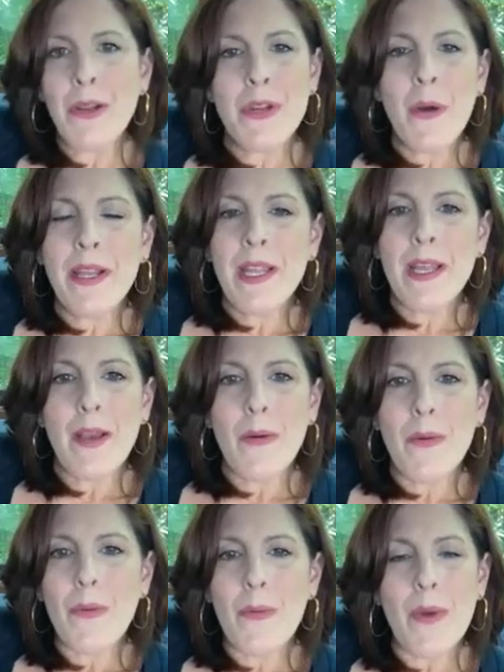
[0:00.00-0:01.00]
don't know. And
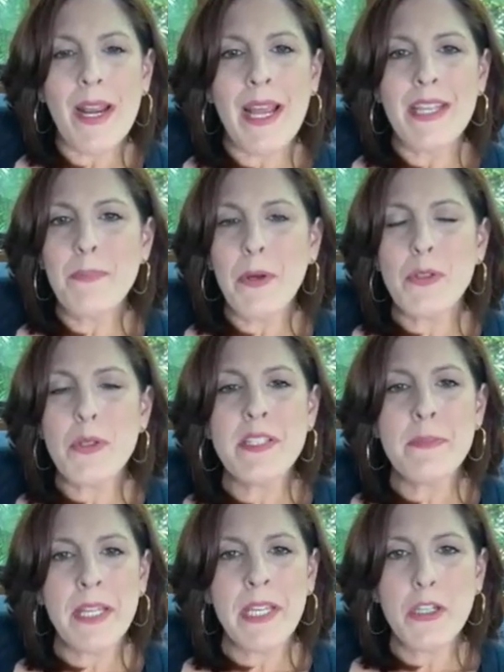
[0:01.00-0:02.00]
when I spoke to
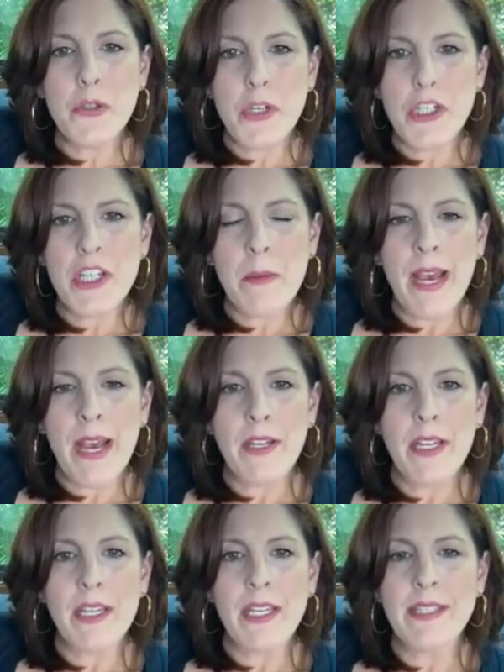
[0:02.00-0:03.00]
his pediatrician about
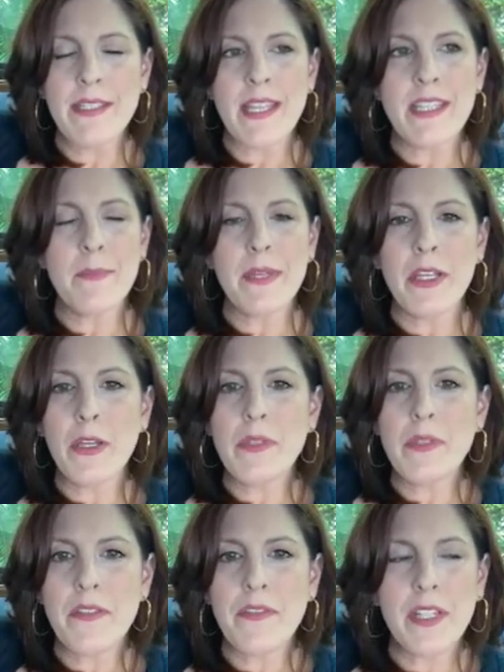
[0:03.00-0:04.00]
it, he said to me,
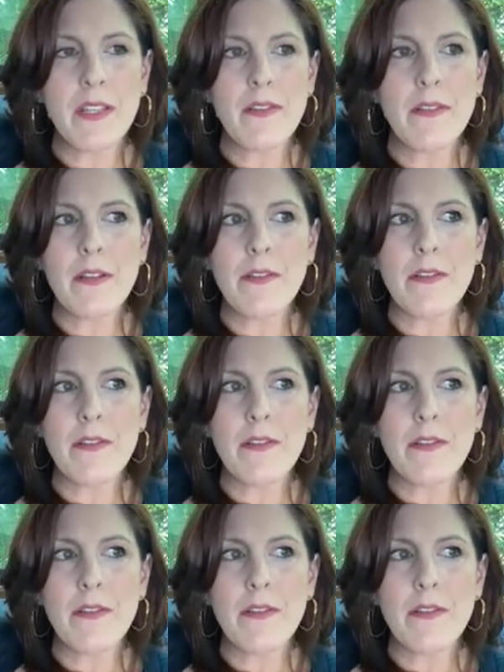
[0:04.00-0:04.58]
Tiffany,